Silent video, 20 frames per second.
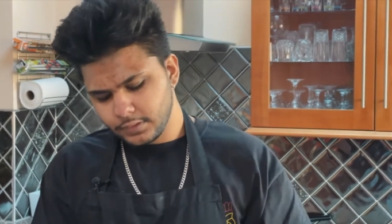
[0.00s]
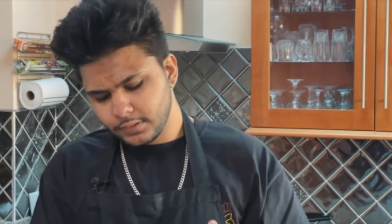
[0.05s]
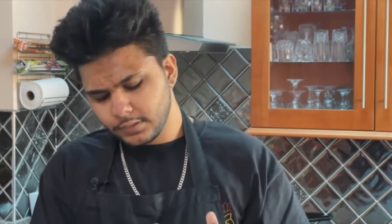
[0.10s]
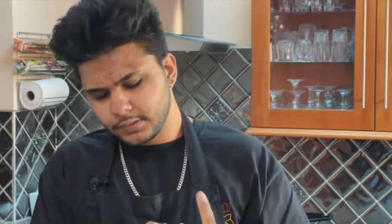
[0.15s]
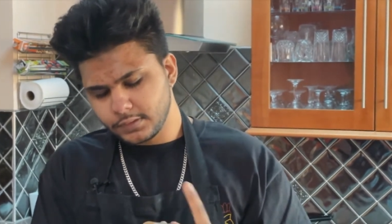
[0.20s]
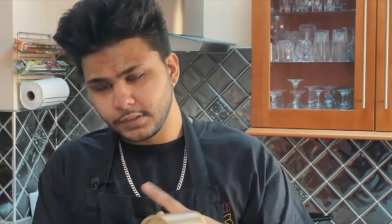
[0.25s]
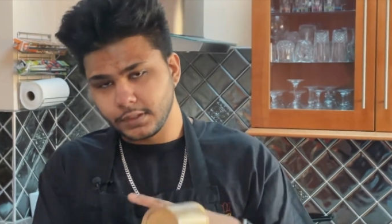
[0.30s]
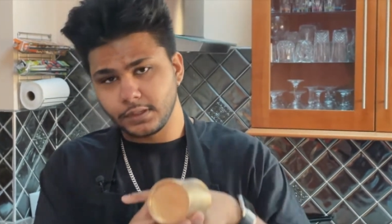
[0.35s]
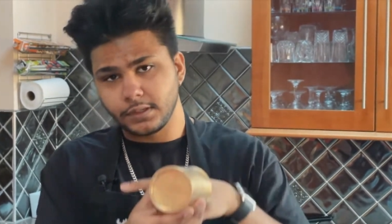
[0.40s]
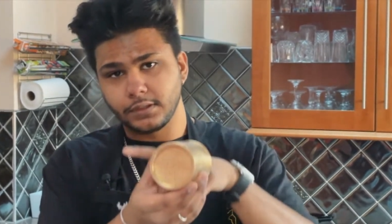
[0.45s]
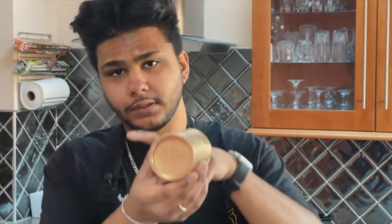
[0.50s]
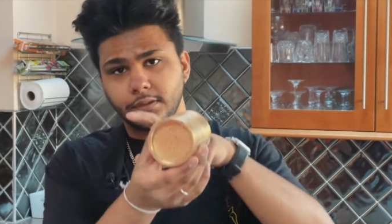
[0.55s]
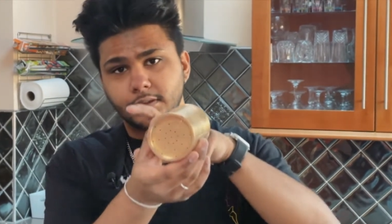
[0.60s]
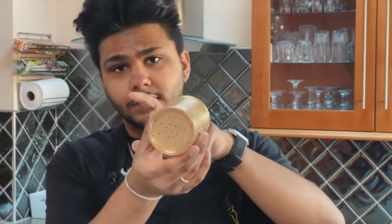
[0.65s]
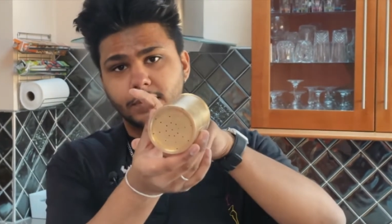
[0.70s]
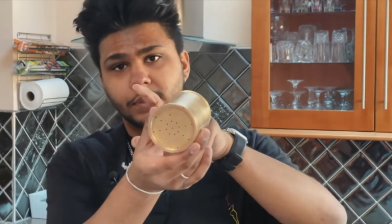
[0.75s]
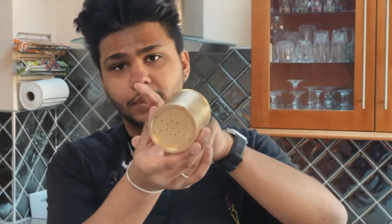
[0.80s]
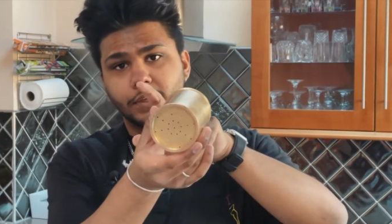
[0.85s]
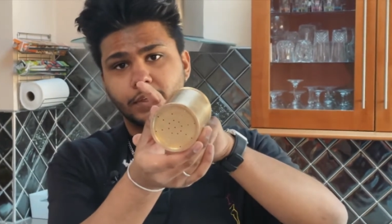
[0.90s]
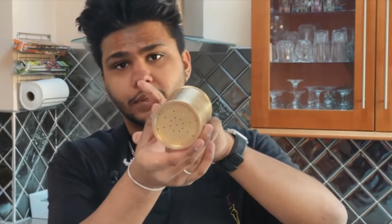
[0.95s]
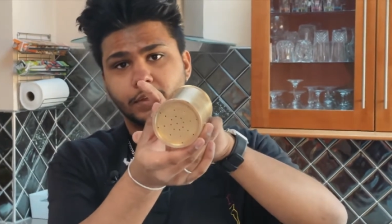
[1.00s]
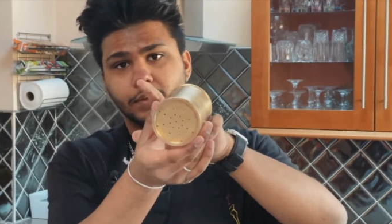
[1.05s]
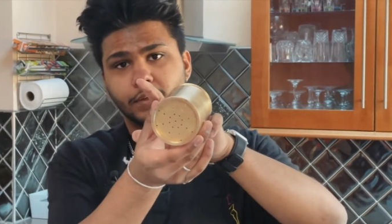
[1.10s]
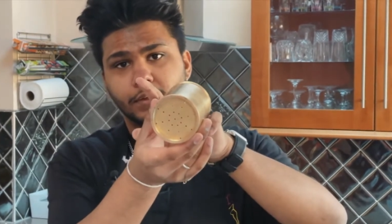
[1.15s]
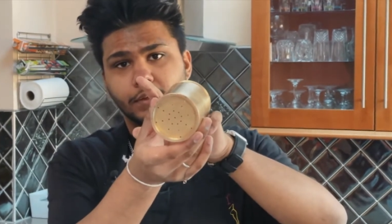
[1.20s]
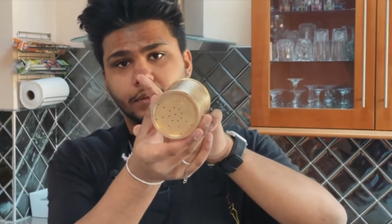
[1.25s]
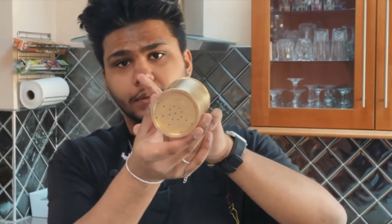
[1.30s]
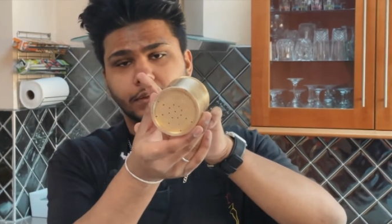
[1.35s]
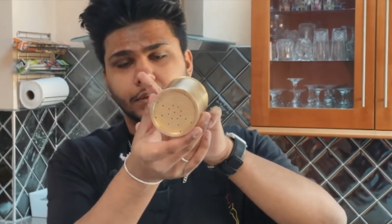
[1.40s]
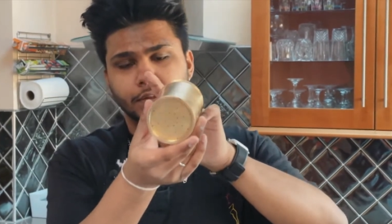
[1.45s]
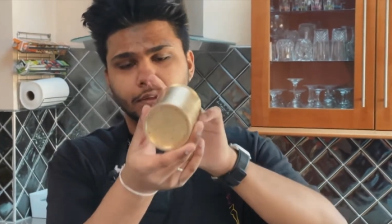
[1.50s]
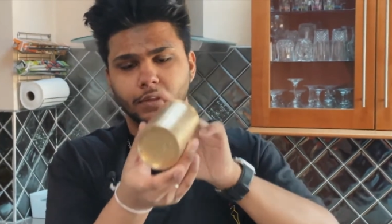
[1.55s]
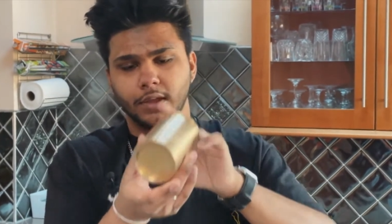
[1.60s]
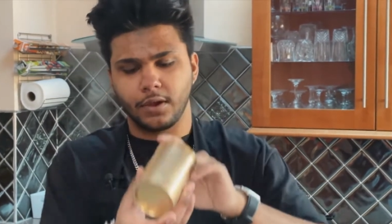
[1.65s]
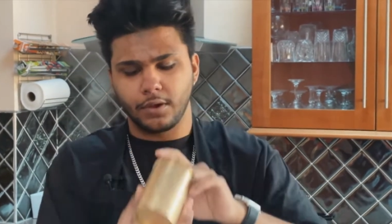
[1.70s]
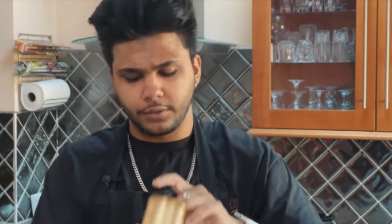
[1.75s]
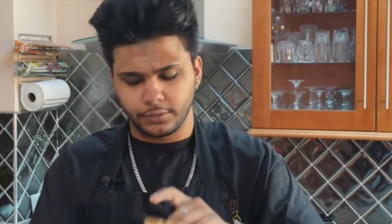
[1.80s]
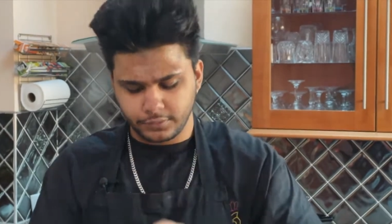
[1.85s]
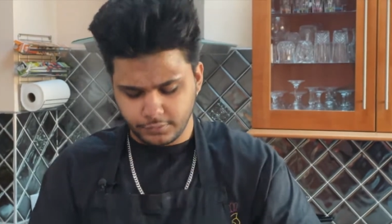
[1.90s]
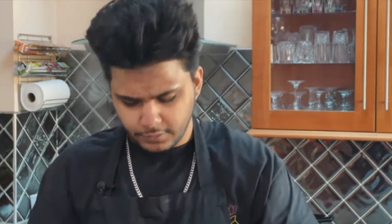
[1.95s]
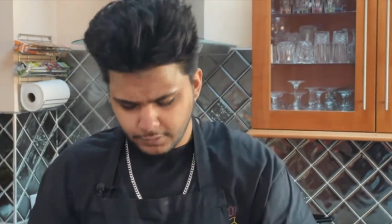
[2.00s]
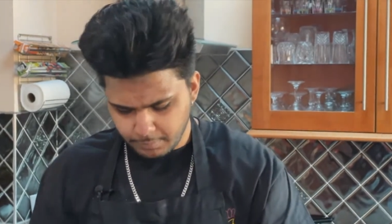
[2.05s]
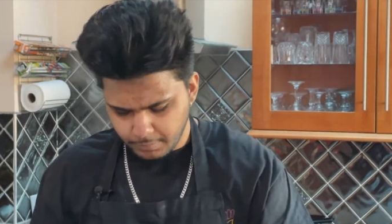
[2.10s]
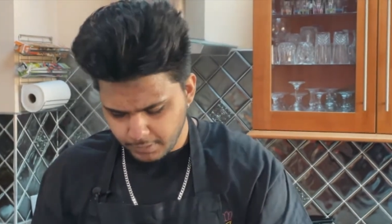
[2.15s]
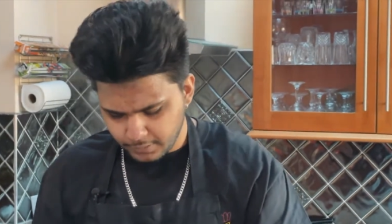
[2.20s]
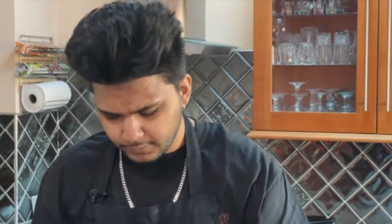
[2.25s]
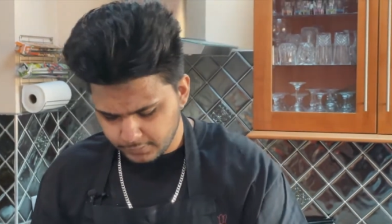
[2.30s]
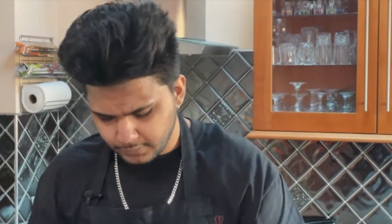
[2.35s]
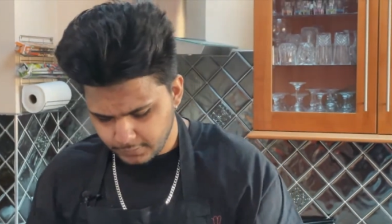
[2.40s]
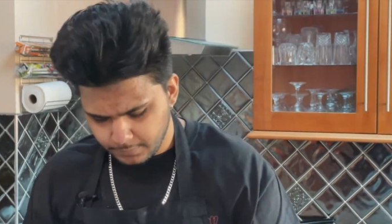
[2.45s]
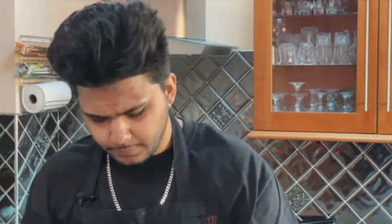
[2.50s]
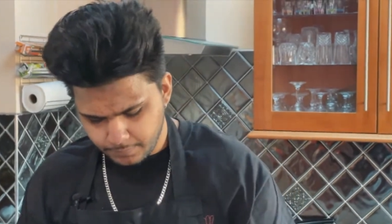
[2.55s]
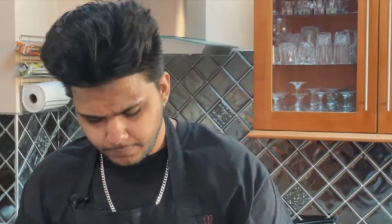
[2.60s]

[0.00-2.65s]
so you can see the holes at the bottom.